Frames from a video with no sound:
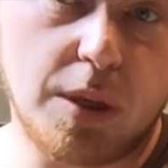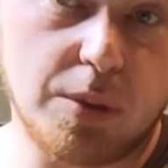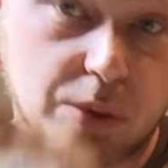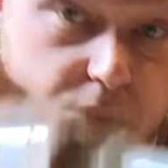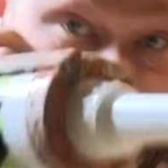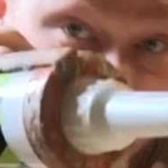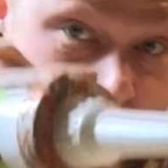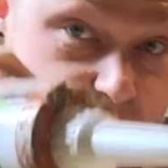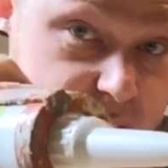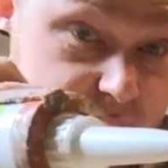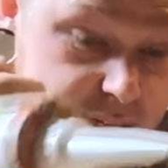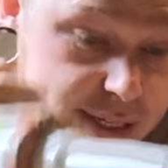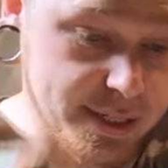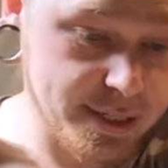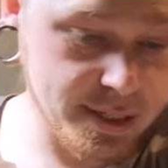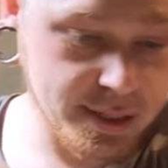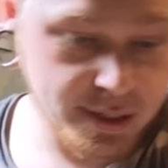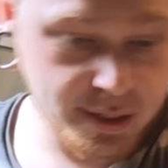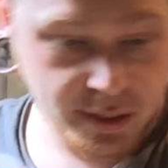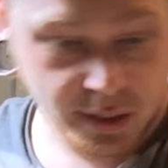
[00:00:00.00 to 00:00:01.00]
I'm going to get
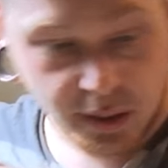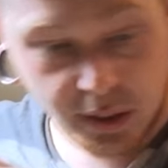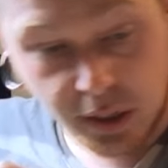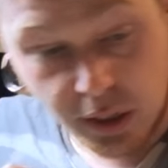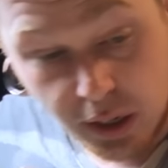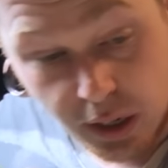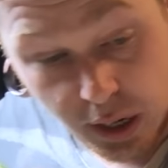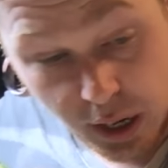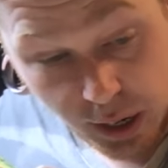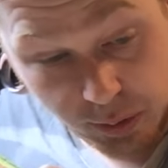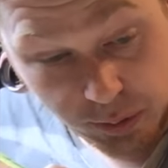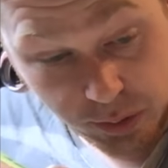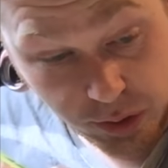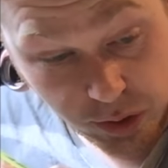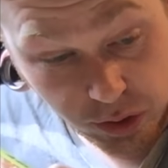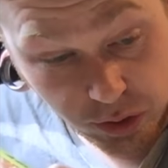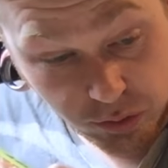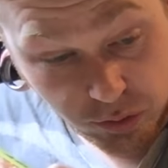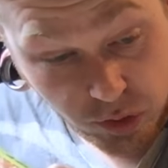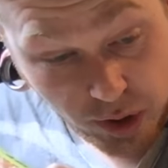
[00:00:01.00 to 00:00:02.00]
this. I'm going
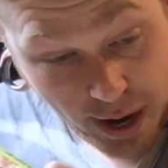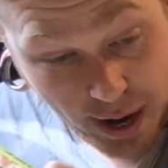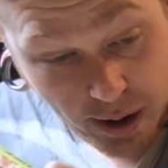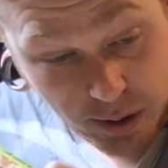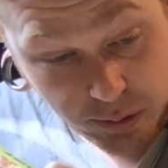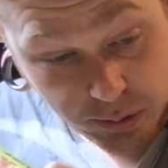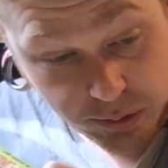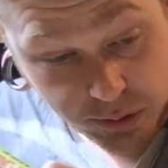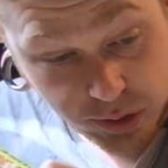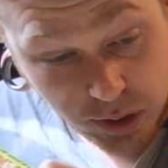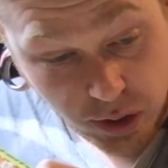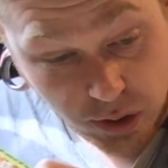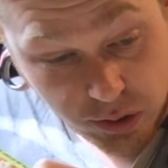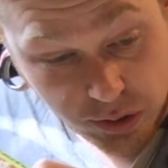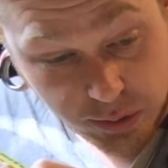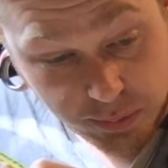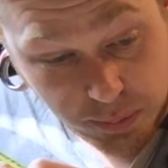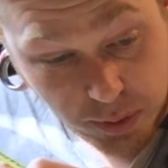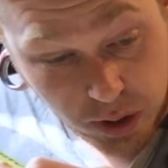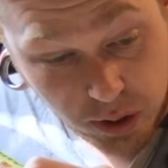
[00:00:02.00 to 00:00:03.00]
to go round
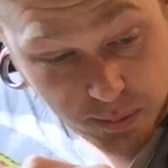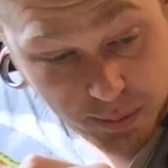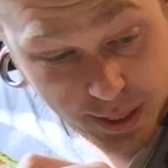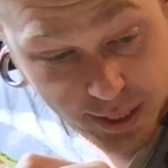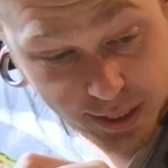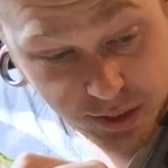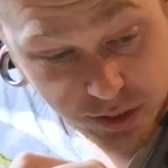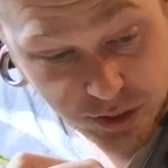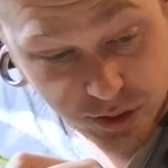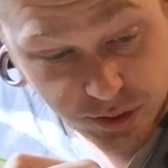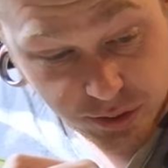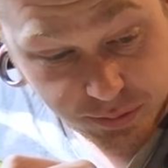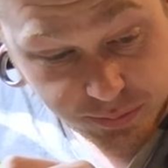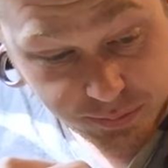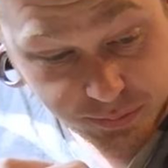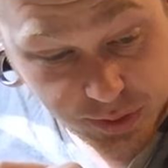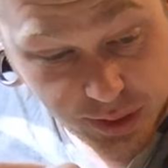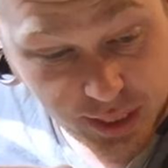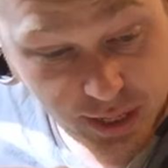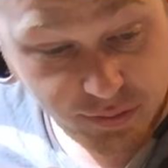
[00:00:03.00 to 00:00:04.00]
all the bottom edge
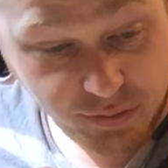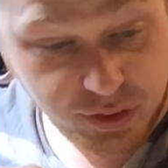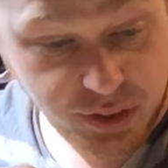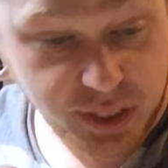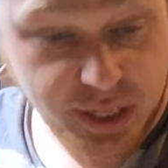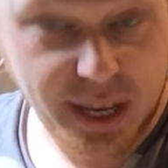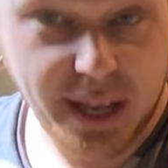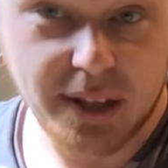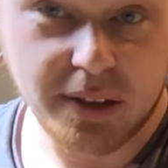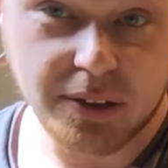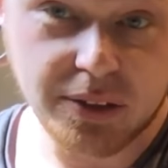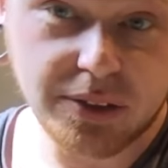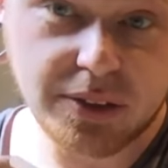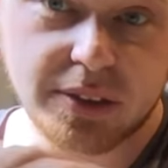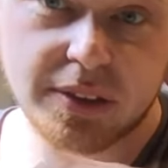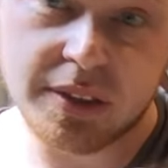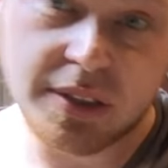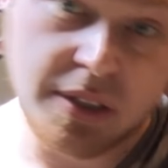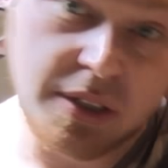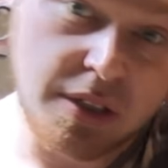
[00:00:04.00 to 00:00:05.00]
and everything
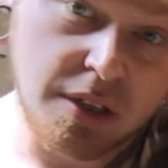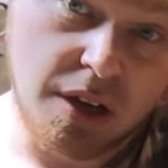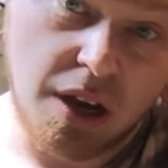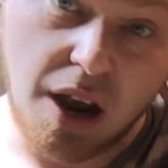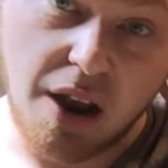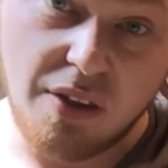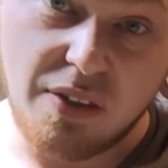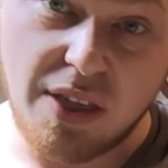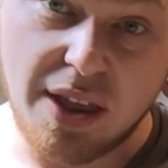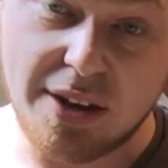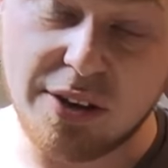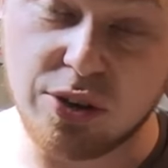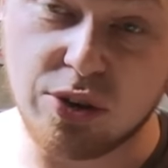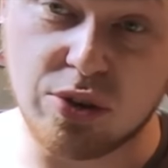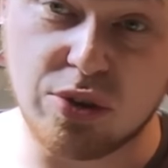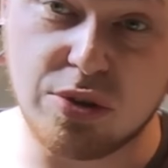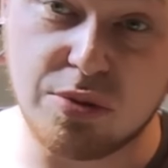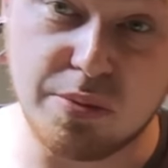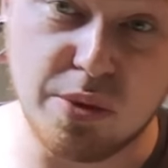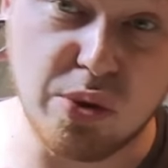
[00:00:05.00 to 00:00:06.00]
else and then
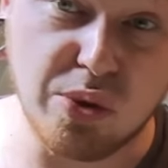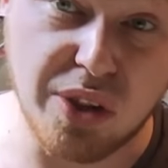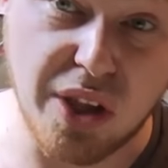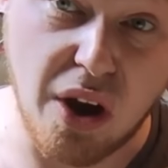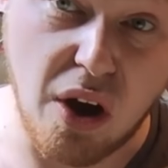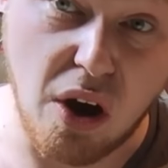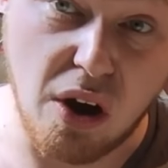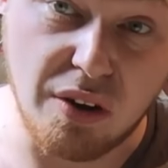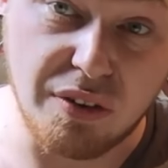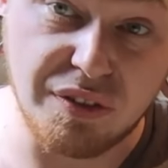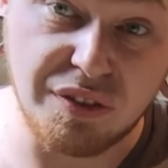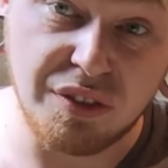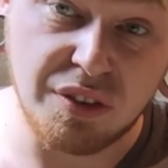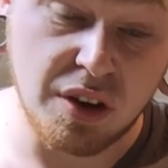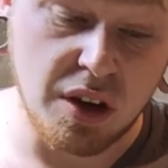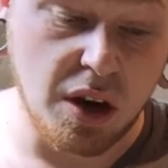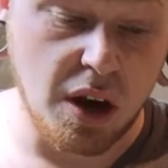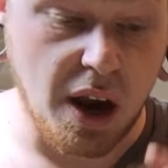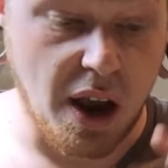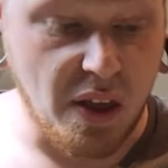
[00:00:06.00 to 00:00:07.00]
just smooth it off
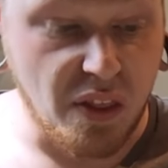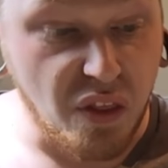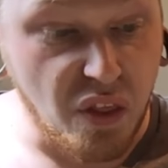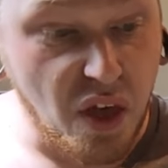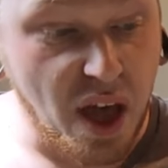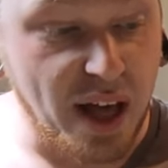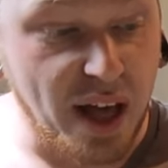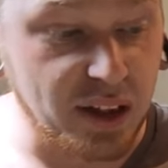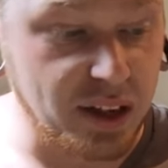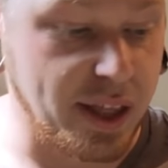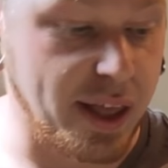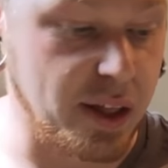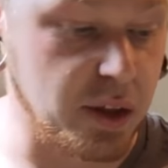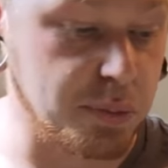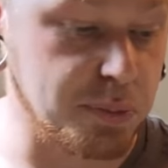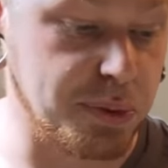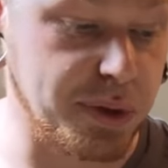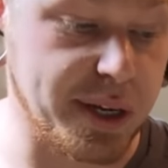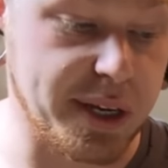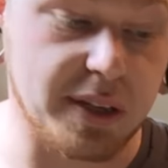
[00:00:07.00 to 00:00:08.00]
and that'll
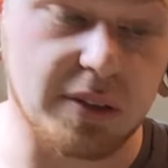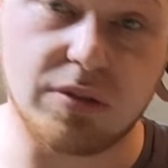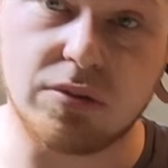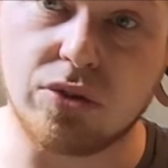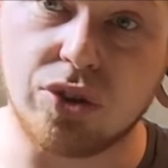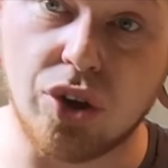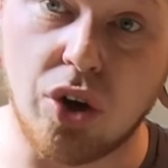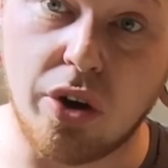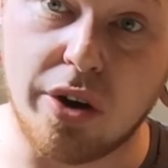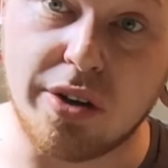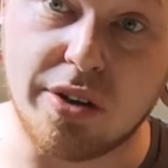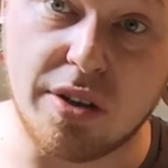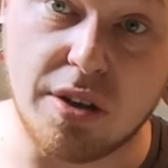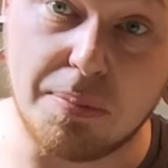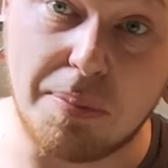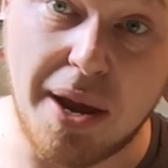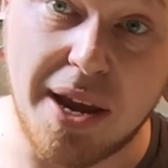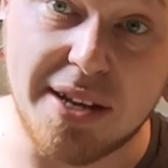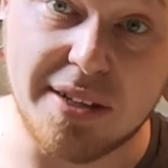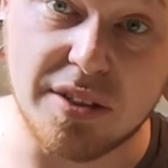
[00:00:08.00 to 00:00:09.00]
help it join to the
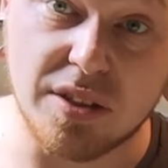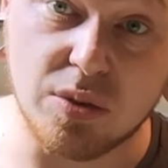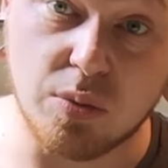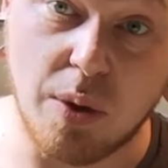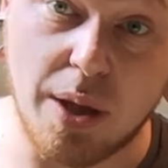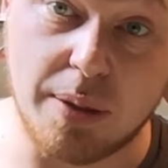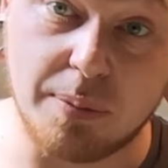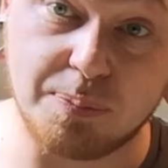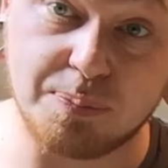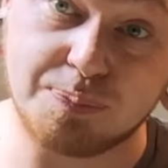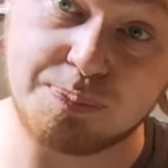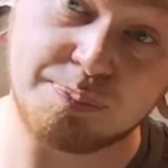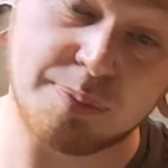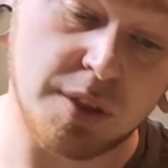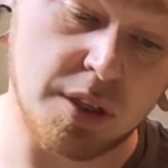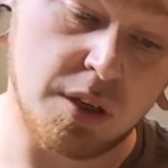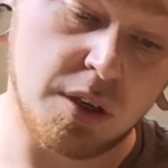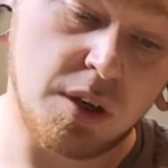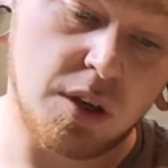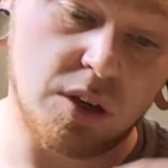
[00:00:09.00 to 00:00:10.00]
base as well.
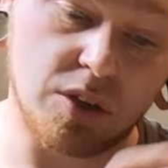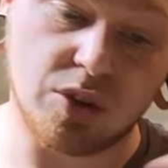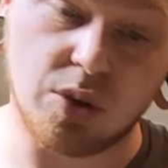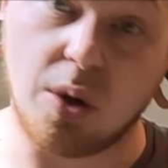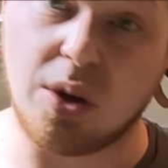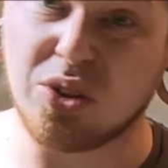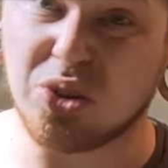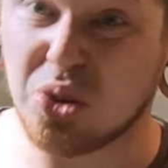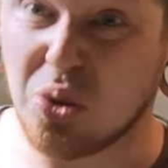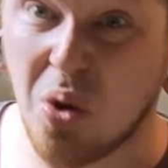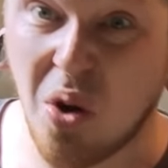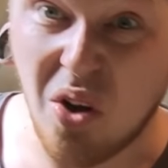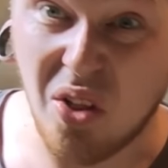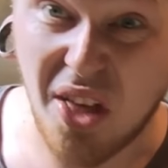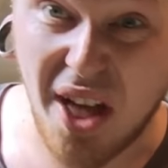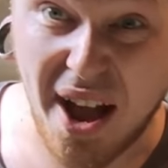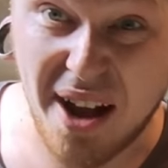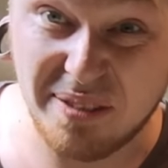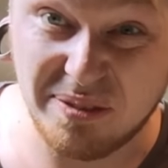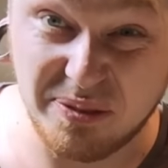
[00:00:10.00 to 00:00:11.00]
So I'll do all
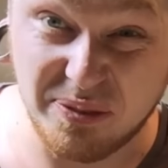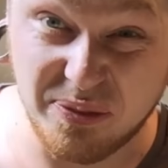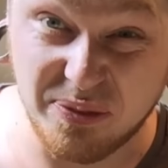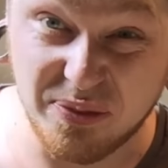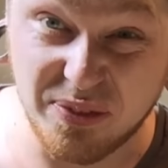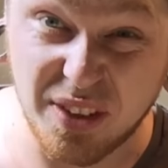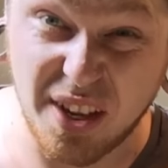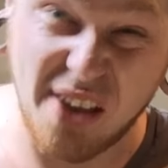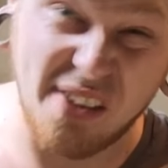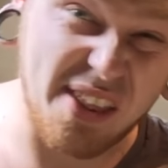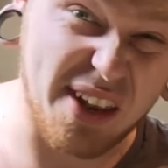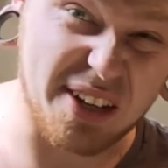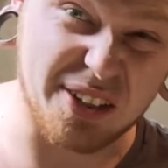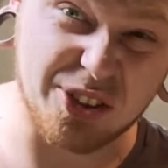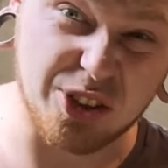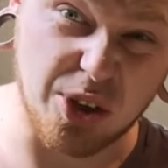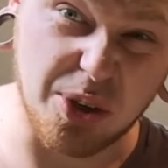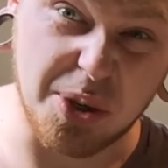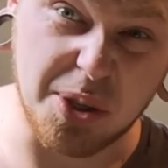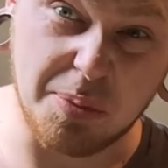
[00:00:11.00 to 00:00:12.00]
that and then I'll
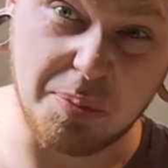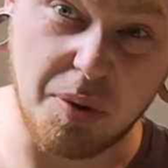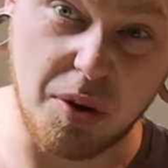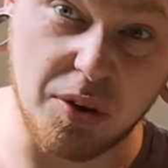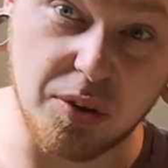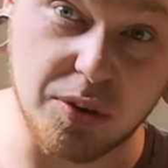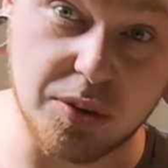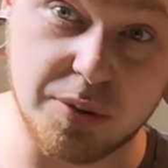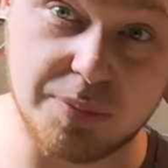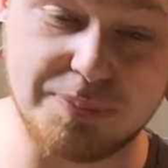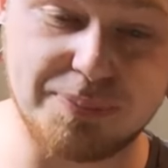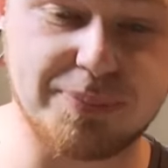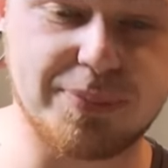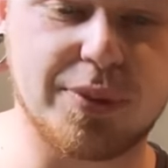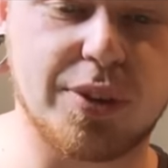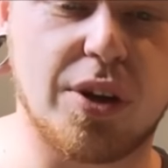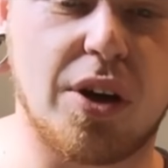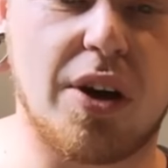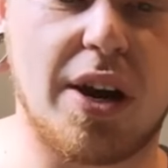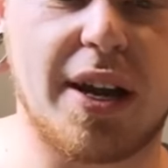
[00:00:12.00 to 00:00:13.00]
show you the product.
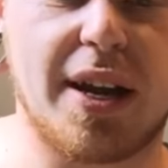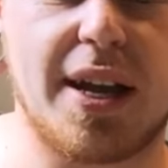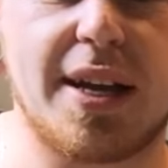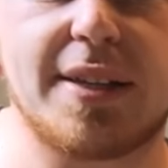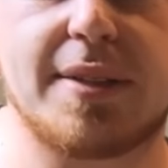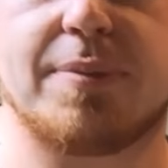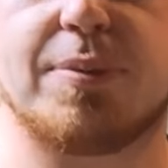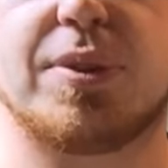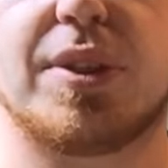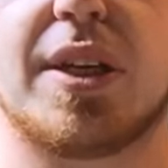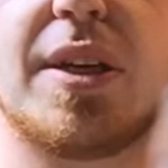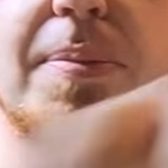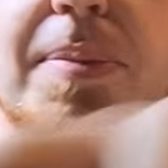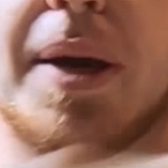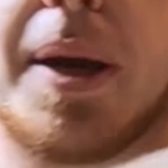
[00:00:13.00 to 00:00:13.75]
All right guys, see you in a